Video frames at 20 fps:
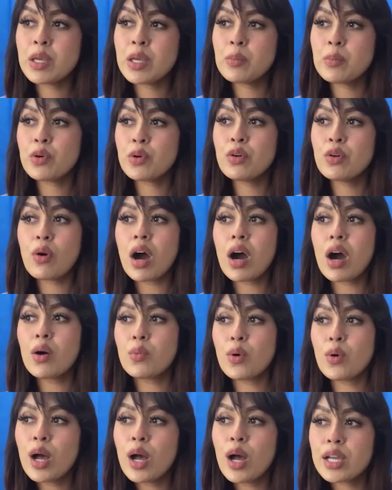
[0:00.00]
people who are
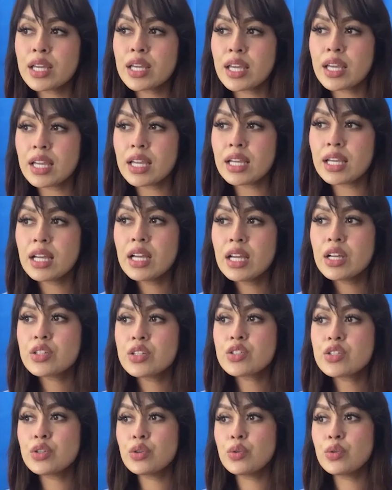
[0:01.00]
working
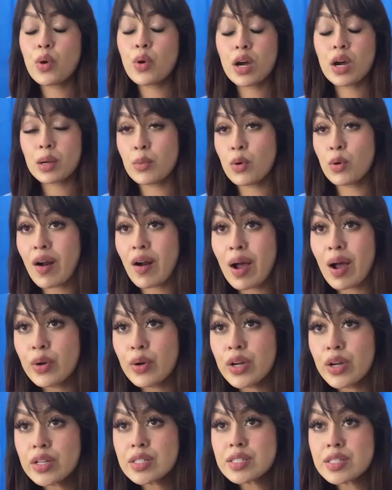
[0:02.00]
to work more
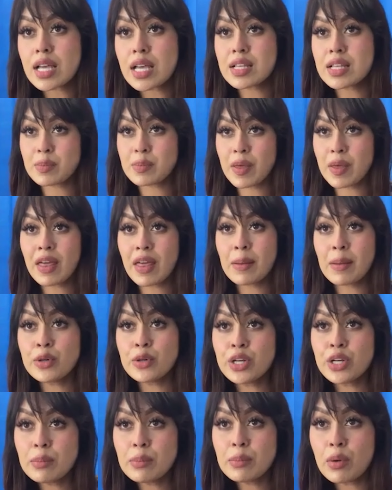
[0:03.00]
hours, spend their
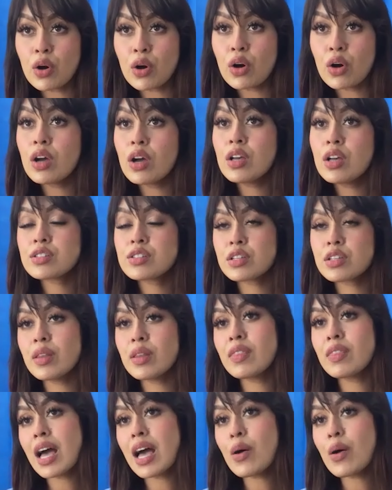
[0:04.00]
money more. So
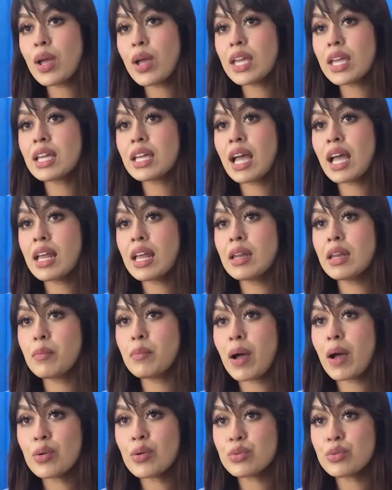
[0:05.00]
in that way, it can
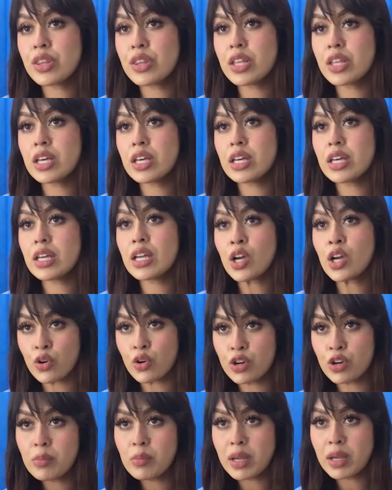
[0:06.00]
empower the
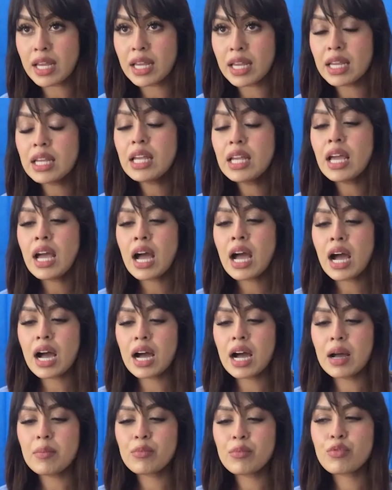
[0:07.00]
economy.
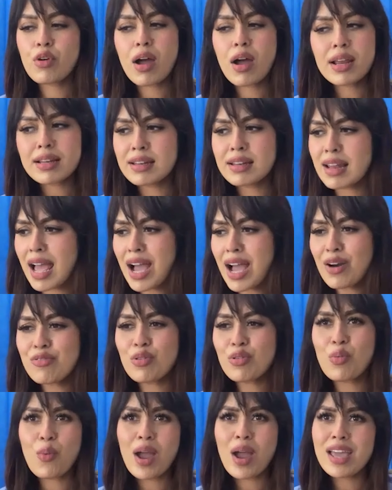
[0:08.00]
Right now,
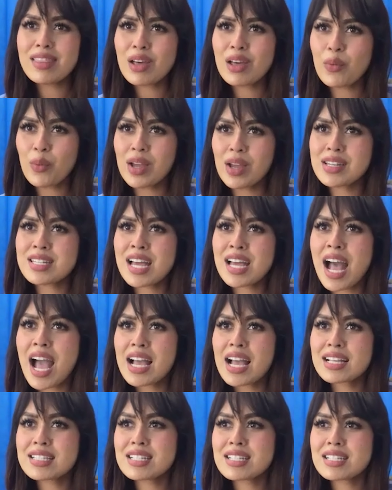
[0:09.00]
the way that we're
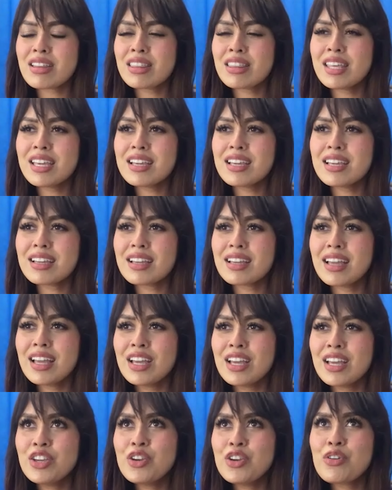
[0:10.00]
taxed, I think
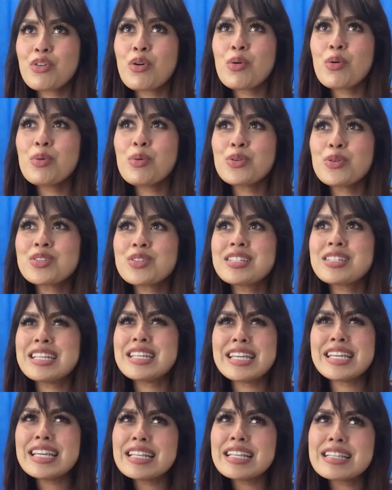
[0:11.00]
you're almost
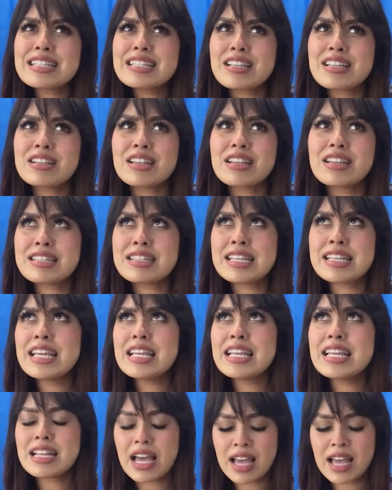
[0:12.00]

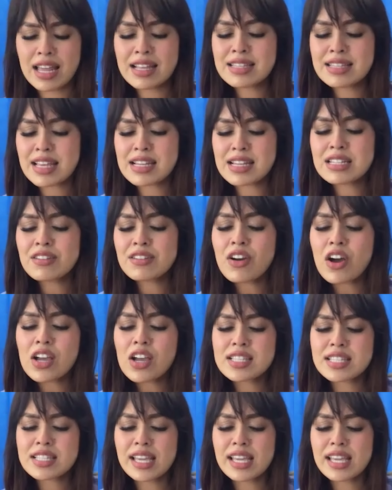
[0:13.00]

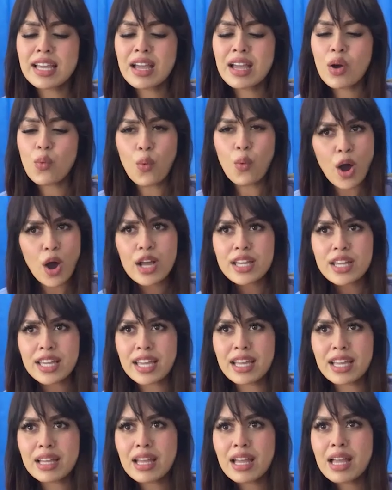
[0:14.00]
de-incentivizing
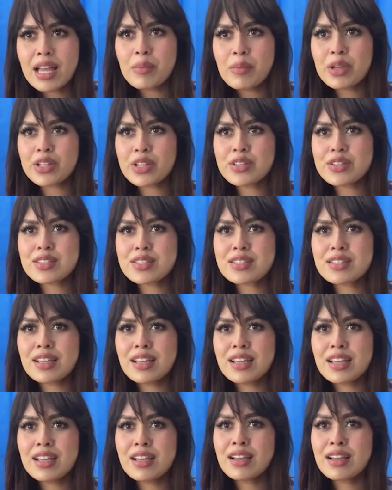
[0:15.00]
working, because
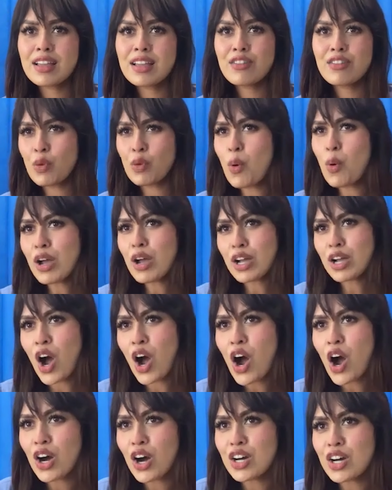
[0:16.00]
if you work
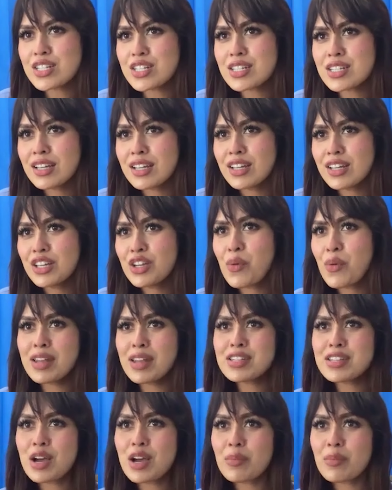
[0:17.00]
hard, you
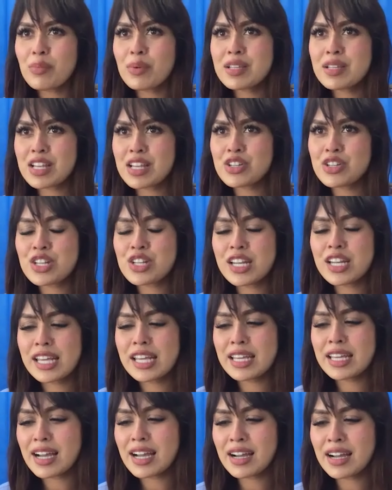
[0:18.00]
end up
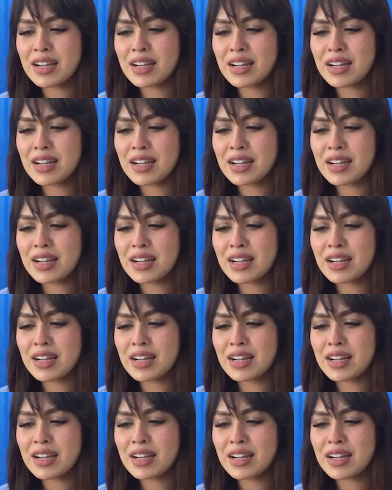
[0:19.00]
essentially